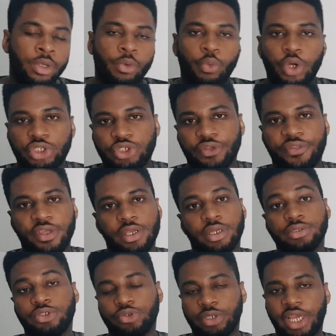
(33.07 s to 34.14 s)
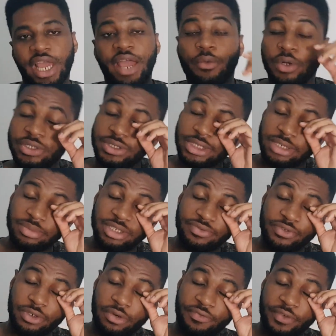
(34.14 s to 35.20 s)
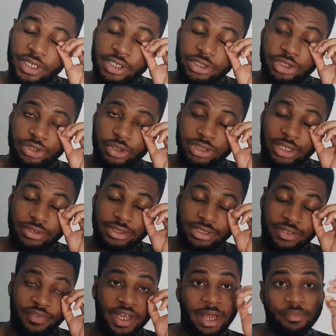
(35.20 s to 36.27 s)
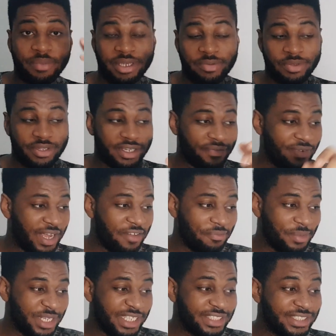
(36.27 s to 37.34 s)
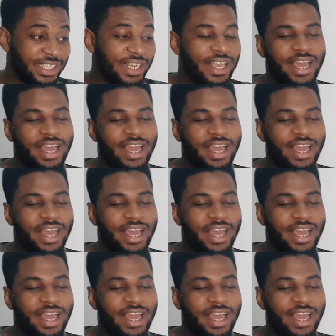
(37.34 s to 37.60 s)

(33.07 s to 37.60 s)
what you think today i want to keep this video very short i want to see if i can keep it under five minutes